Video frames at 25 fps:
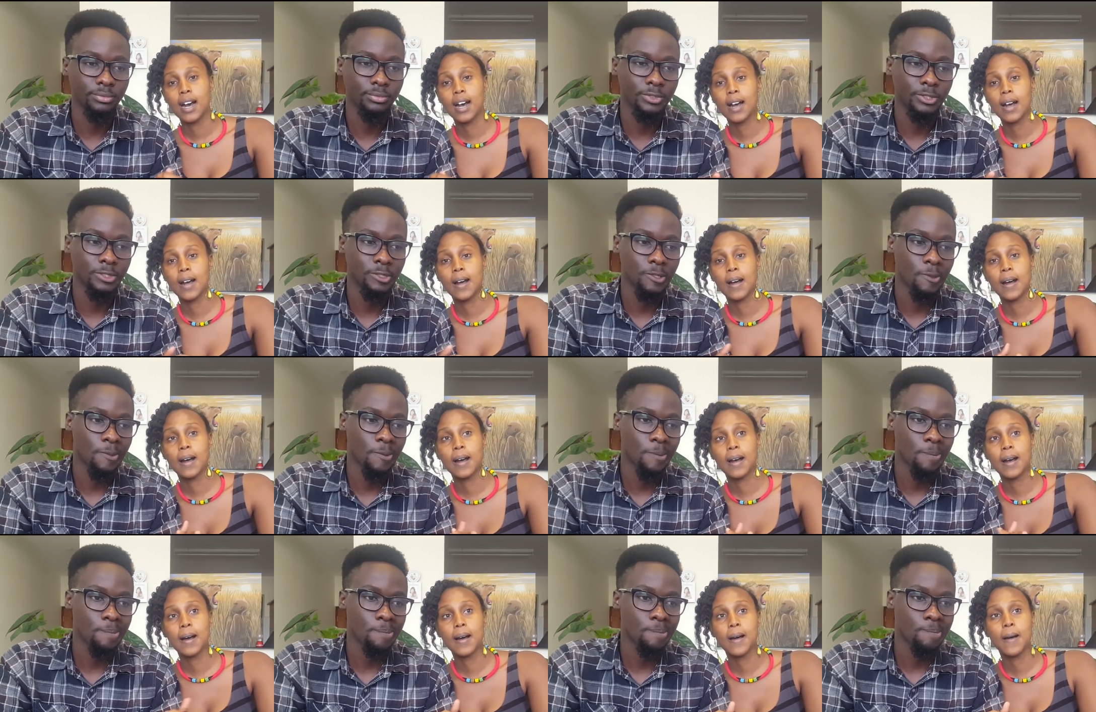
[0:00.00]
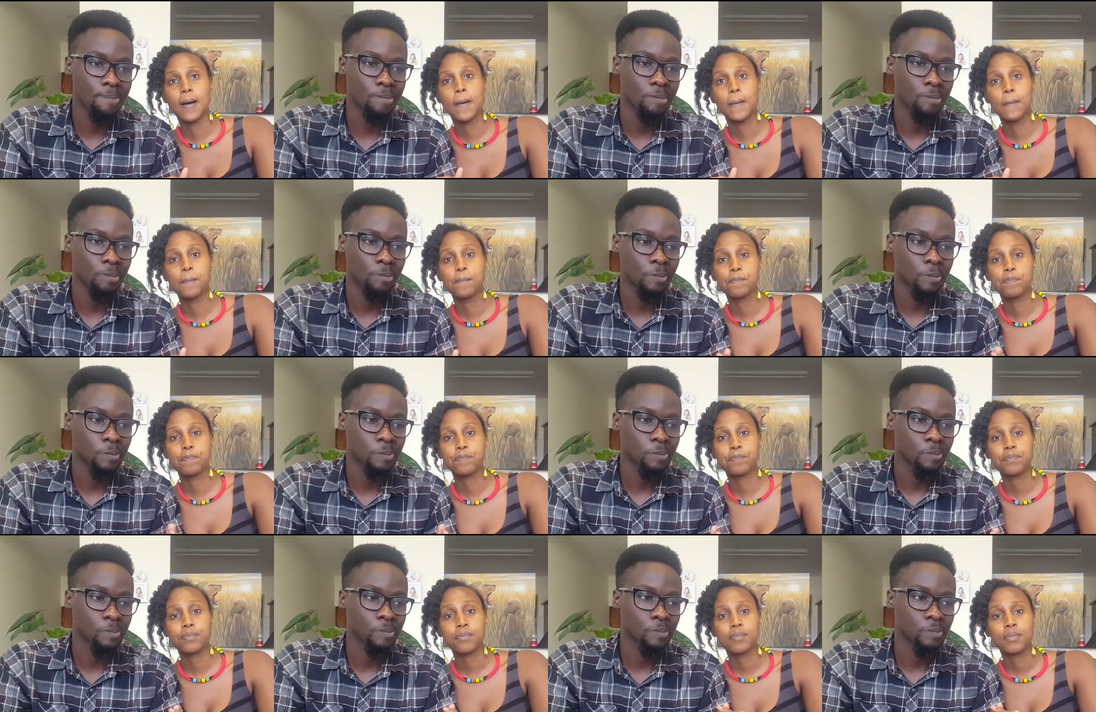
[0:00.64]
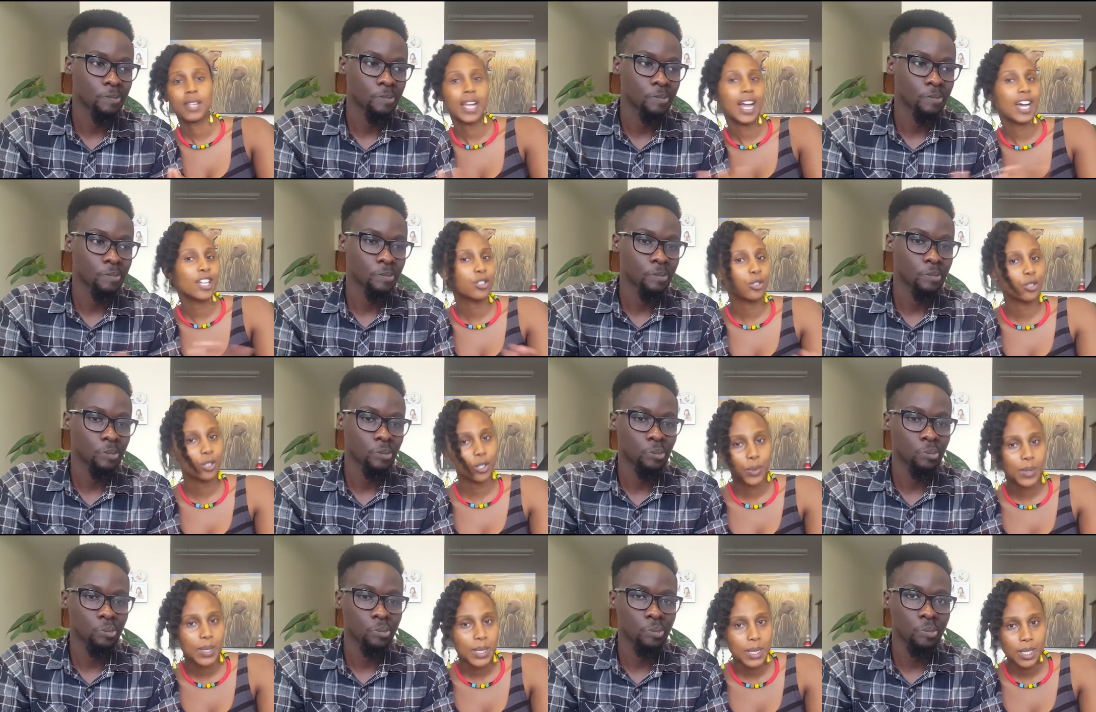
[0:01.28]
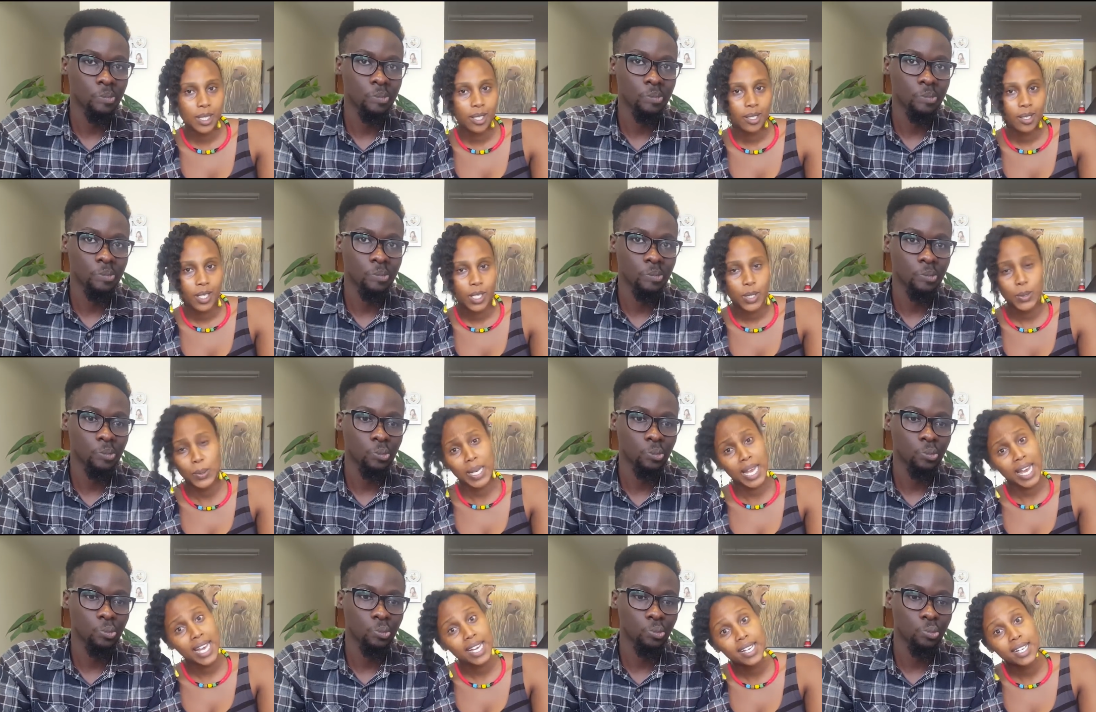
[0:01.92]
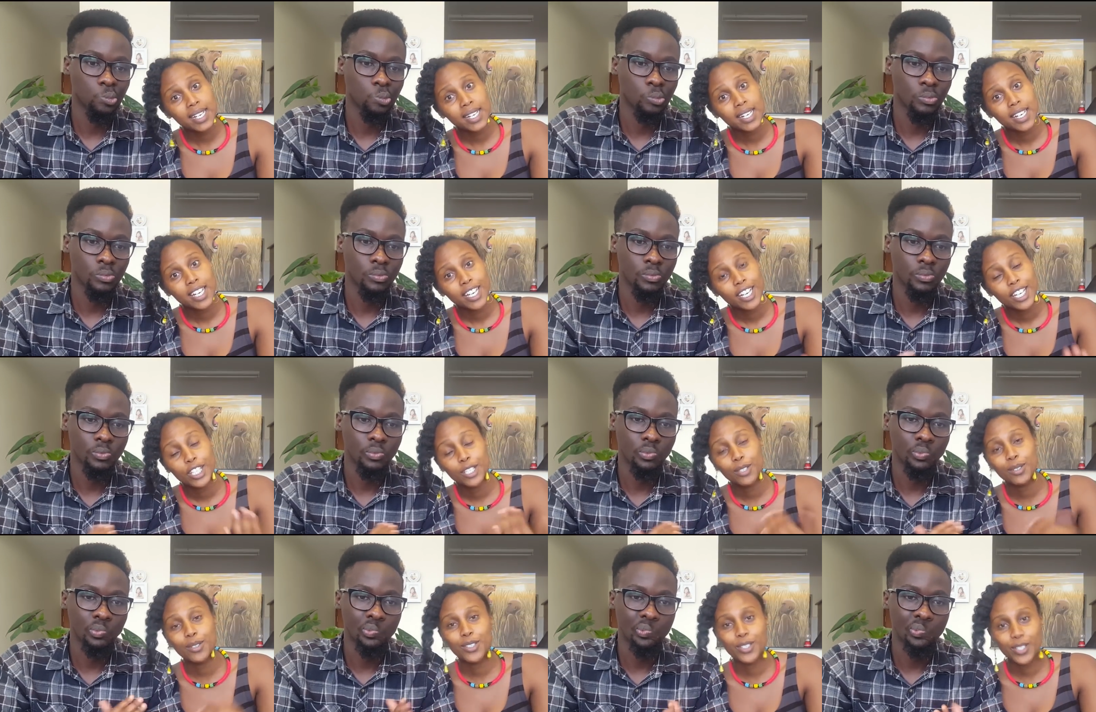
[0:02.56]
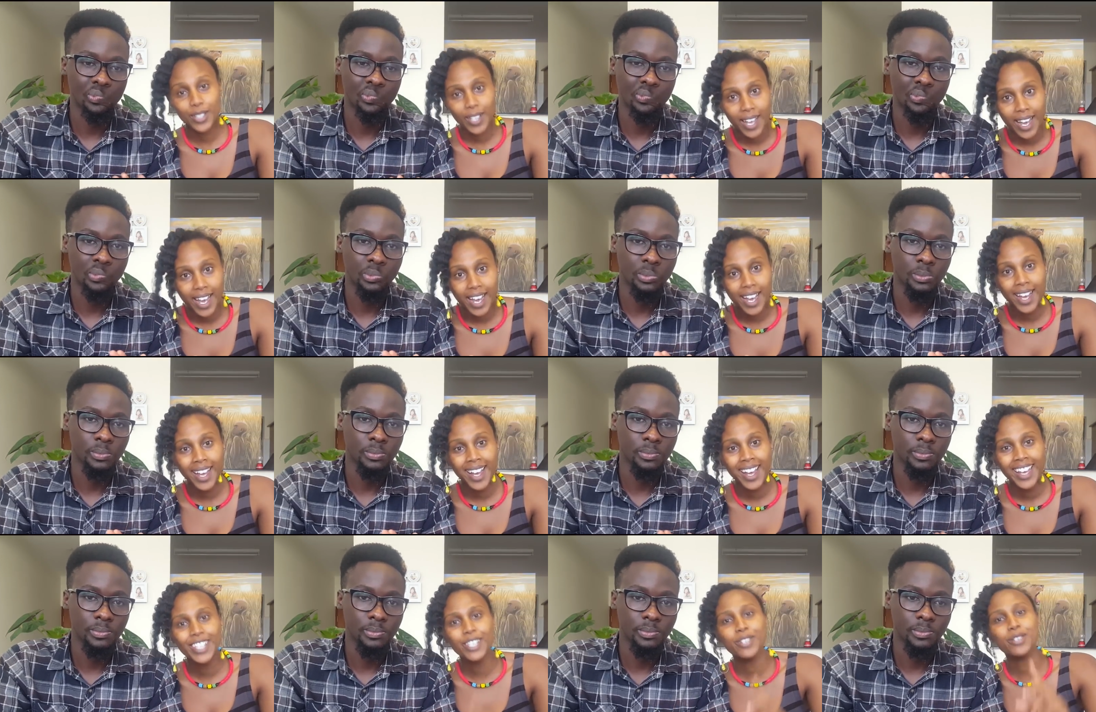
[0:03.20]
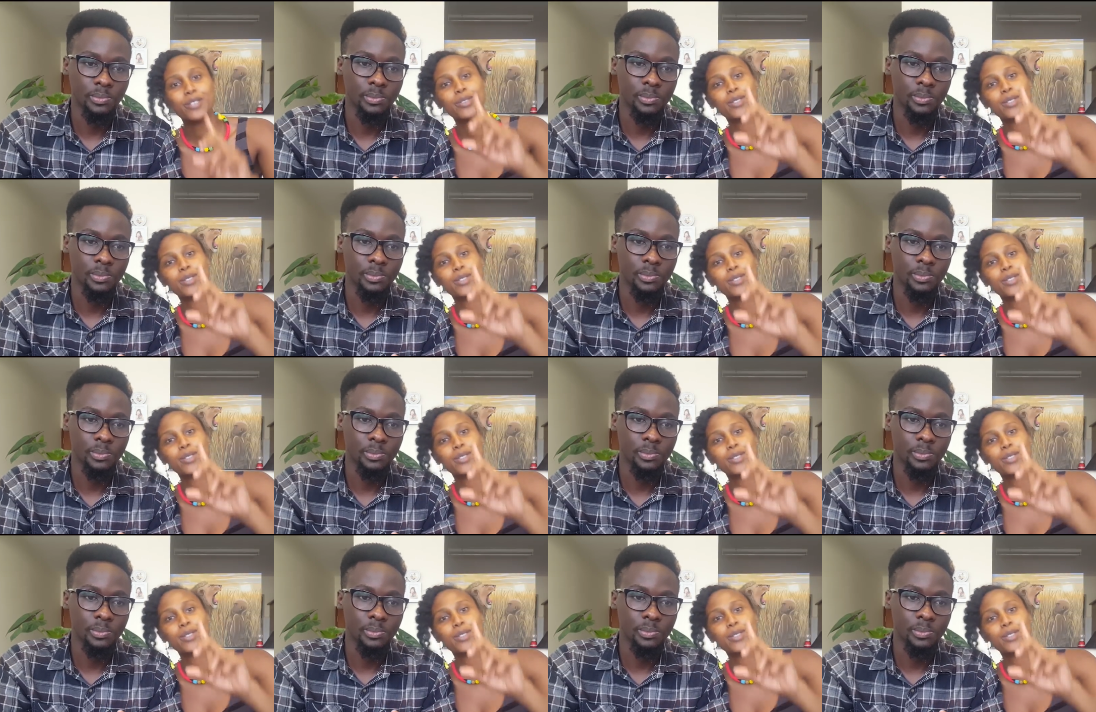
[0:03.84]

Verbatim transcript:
Speaker 1: um, as always you like you share you